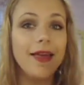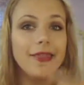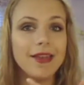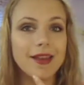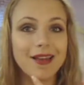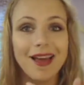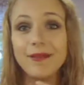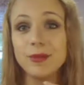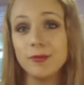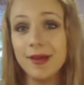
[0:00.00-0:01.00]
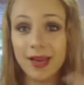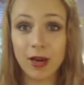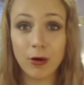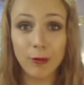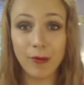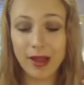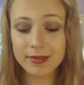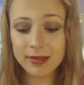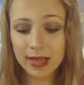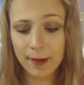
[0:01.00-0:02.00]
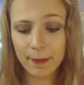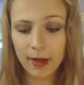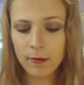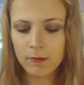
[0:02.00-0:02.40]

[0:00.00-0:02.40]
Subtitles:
and then a complementing red lip,